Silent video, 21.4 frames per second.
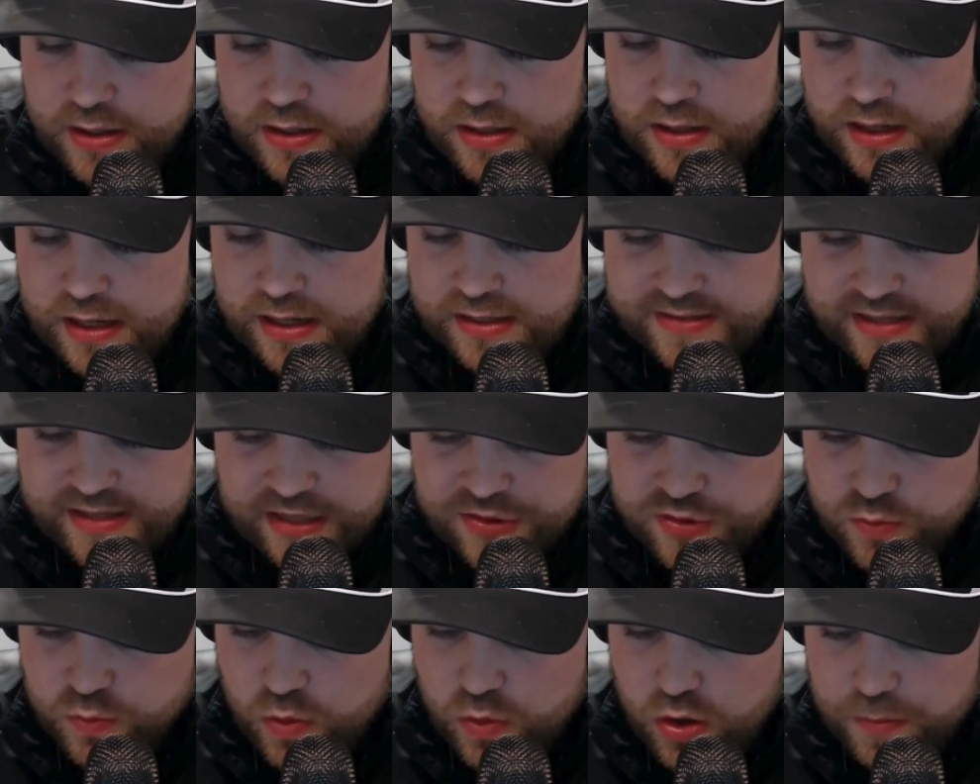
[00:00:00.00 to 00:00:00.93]
Isaiah
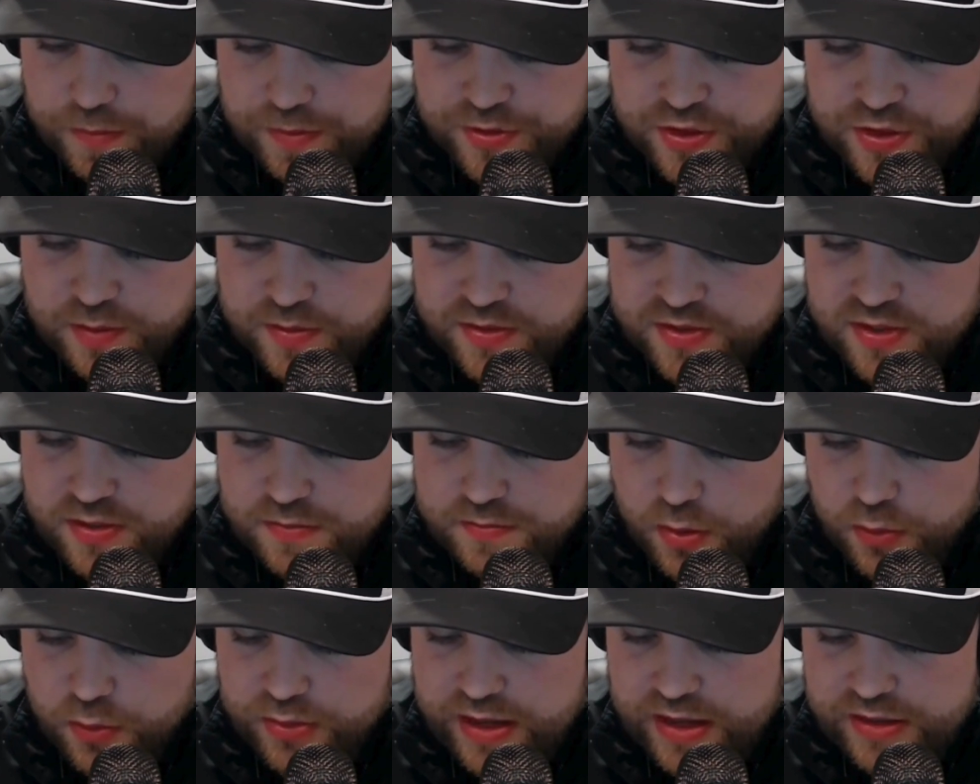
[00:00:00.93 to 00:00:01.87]
Swope and Jimerson
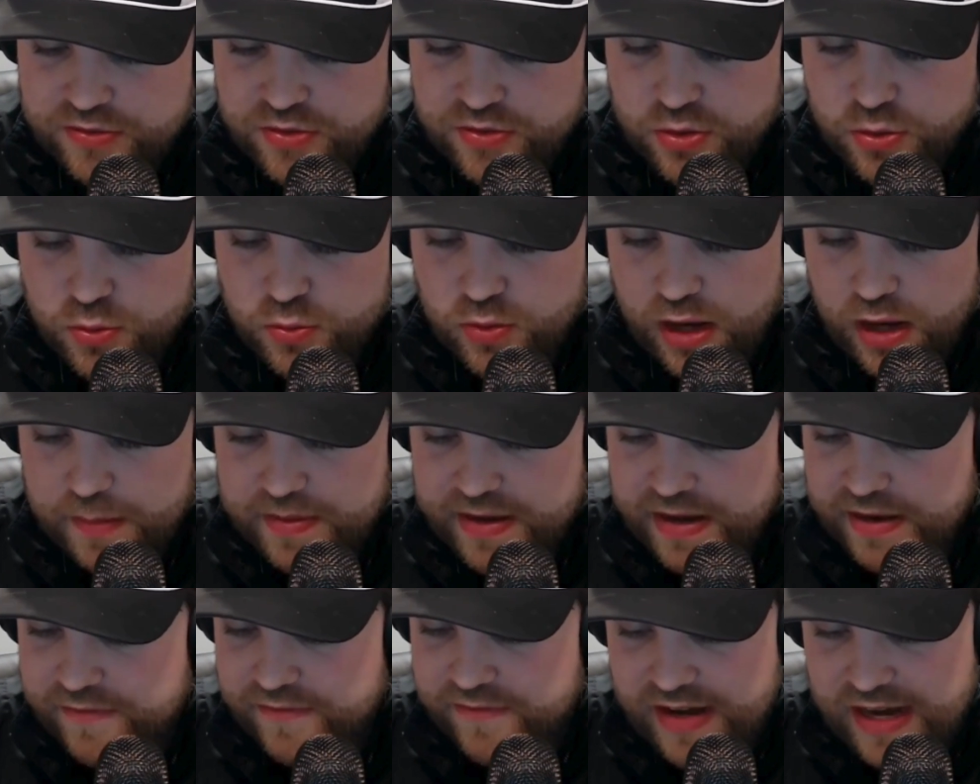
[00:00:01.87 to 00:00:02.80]
both had 2. Robbie
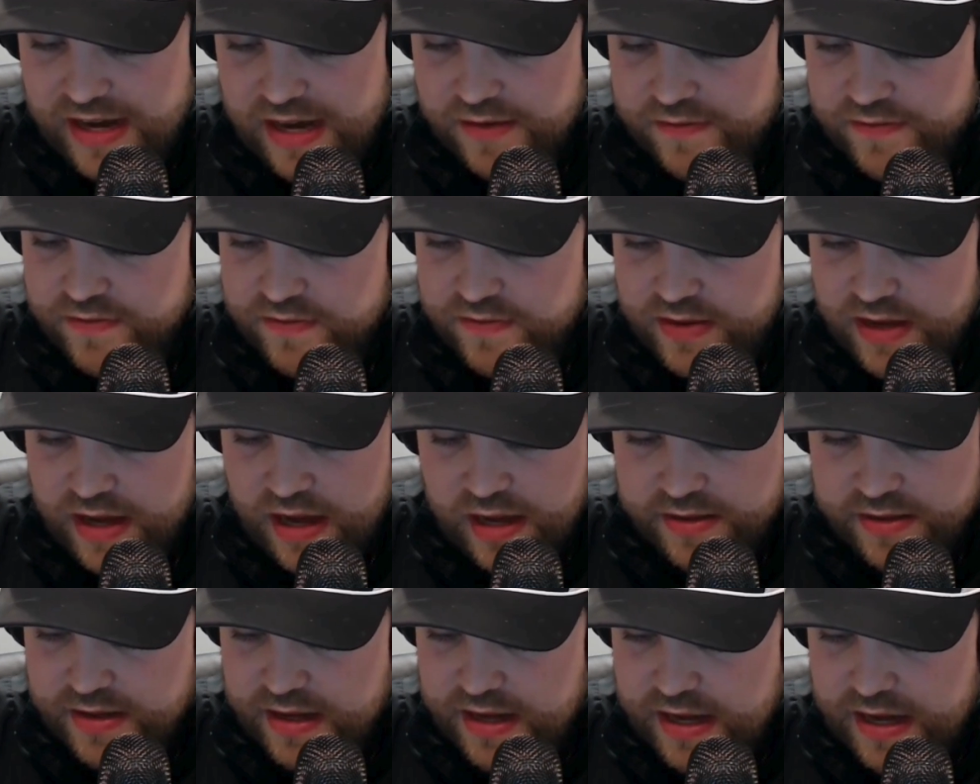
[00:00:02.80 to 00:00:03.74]
had 5.
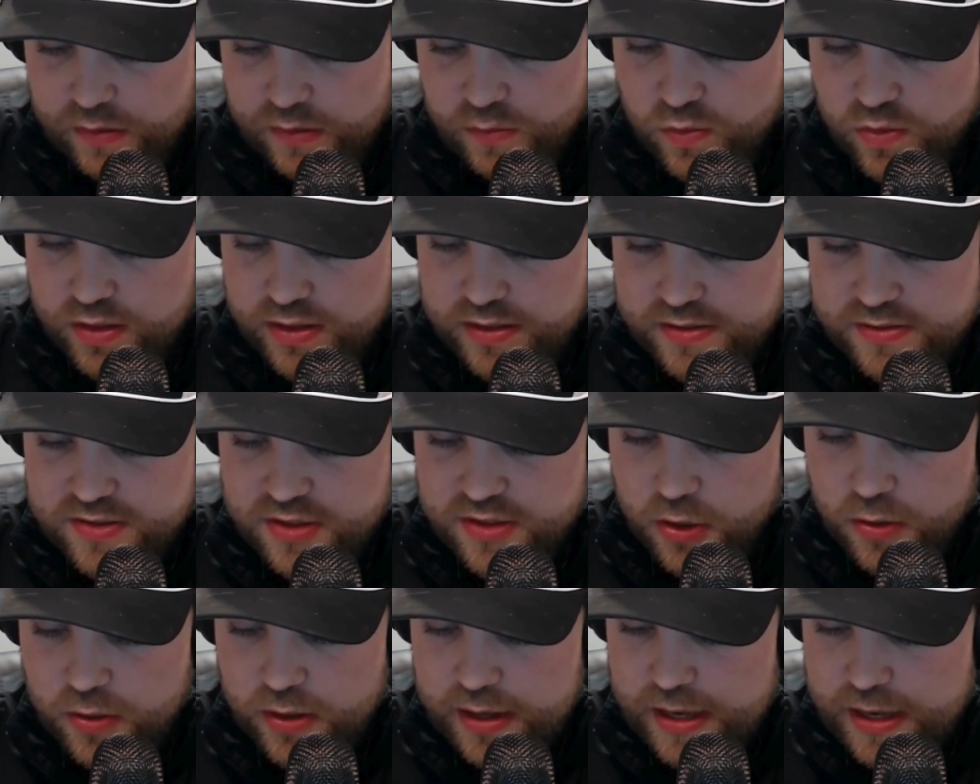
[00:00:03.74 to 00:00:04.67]
Anya had 1. So